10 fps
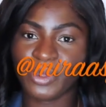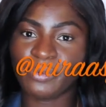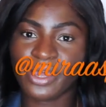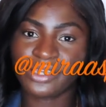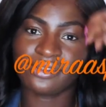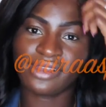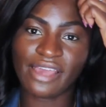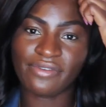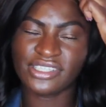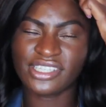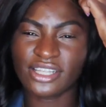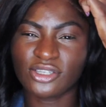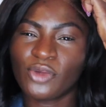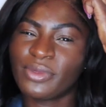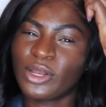my personal life, and just get
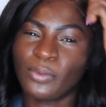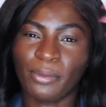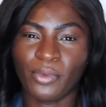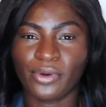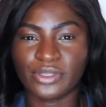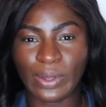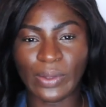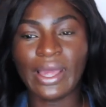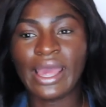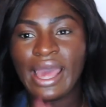to know me a little bit more as well.